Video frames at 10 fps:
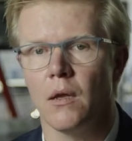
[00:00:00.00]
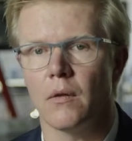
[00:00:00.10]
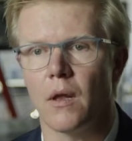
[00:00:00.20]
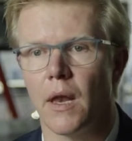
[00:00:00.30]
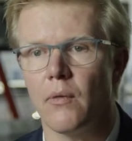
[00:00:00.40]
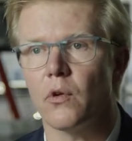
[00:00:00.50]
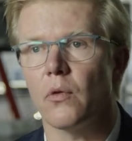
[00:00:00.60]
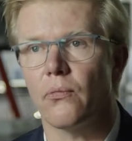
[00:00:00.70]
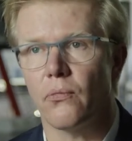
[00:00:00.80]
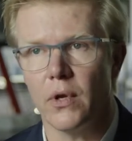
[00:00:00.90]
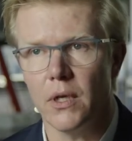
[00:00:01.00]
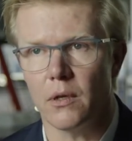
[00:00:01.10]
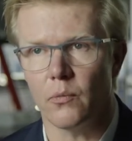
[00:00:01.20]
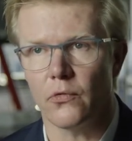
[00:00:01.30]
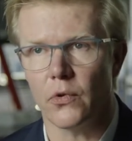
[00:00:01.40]
the level of
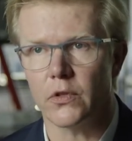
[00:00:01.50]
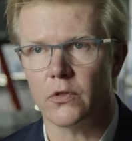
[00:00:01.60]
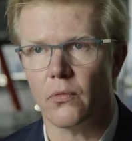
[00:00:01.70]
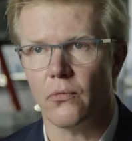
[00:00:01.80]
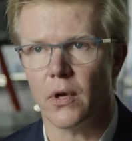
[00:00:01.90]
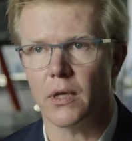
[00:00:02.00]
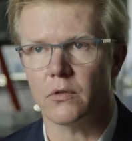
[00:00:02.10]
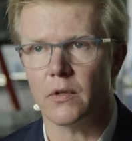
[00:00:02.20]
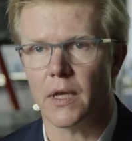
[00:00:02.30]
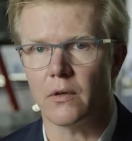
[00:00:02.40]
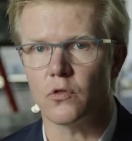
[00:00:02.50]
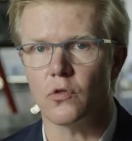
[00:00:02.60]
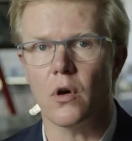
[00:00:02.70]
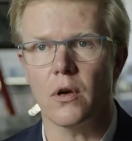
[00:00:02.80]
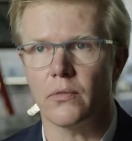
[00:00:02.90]
freedom for the software to then
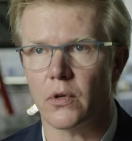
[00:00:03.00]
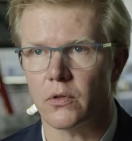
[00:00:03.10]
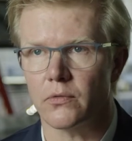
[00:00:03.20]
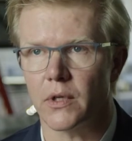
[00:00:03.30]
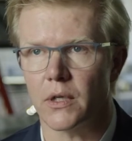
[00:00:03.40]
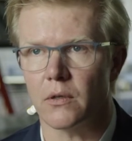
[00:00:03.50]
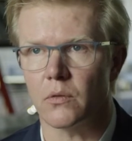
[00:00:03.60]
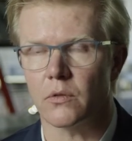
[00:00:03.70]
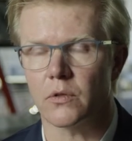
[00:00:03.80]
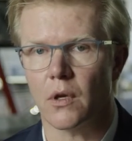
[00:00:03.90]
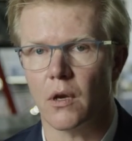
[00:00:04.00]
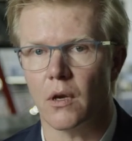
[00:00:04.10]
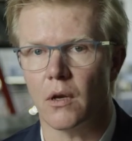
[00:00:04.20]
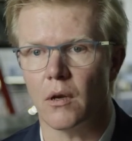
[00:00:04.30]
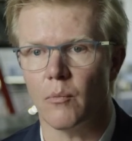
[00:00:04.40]
drive those vehicles
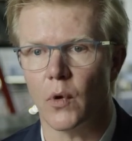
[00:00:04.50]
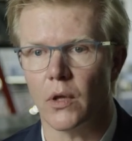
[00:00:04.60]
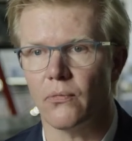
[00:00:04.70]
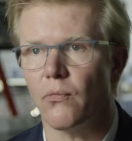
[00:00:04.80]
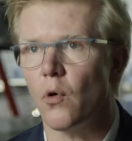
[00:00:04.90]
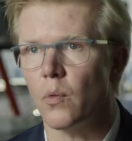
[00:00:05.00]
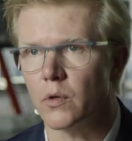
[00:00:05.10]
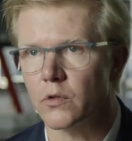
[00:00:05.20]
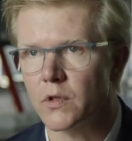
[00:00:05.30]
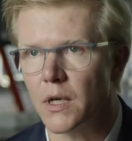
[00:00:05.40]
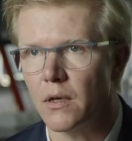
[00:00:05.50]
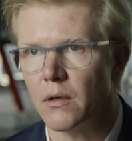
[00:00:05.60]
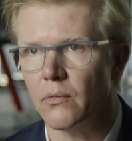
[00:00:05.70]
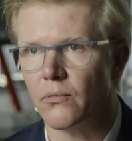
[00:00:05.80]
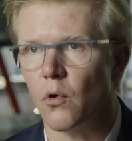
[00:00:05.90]
with four-wheel
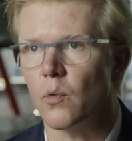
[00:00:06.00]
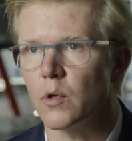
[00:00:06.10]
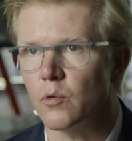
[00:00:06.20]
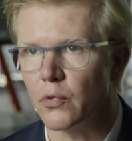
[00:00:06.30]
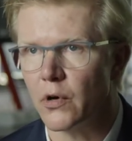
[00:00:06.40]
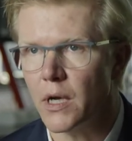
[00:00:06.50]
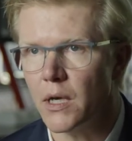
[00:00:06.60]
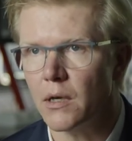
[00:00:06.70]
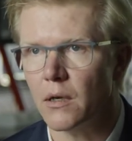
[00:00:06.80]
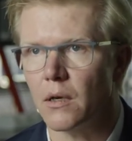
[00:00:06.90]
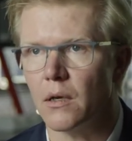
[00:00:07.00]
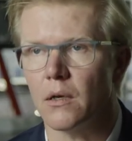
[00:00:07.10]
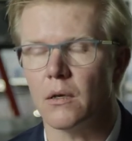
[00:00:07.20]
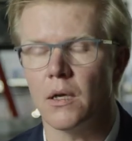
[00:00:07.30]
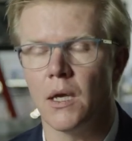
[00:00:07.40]
steer, four-wheel brake,
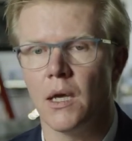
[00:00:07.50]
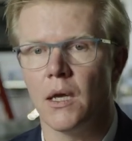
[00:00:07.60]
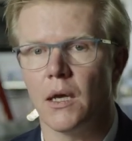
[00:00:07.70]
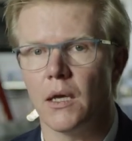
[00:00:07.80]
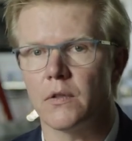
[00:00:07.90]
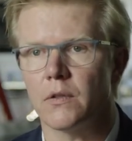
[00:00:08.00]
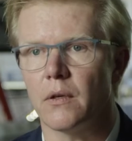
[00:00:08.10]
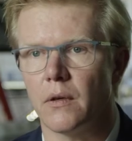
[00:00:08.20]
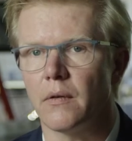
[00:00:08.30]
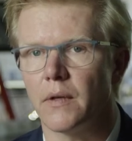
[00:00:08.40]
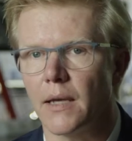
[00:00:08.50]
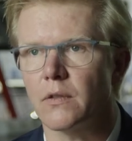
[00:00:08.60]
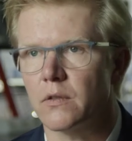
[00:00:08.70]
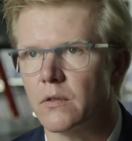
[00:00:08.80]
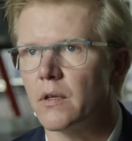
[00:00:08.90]

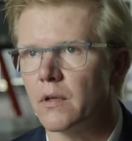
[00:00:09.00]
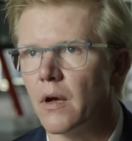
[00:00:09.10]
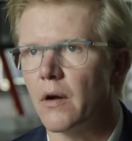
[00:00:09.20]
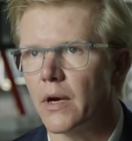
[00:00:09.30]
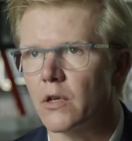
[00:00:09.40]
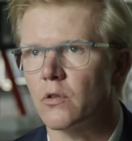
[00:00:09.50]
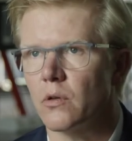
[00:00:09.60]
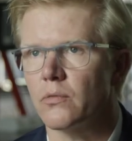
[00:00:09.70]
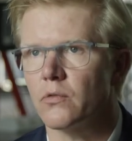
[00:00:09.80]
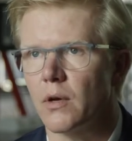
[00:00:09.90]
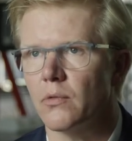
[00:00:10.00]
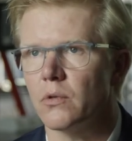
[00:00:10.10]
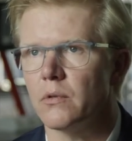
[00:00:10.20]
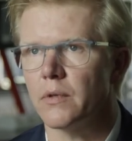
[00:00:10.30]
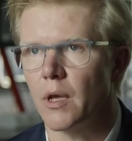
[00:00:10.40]
that's the direction of travel
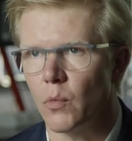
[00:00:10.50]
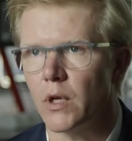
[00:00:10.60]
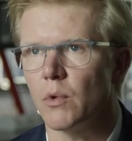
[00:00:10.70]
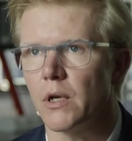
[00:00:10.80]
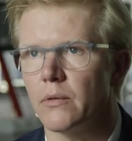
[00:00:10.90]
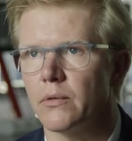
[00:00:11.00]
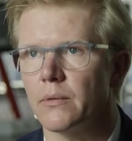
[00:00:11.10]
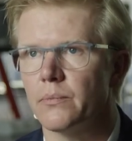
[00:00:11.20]
that we believe in.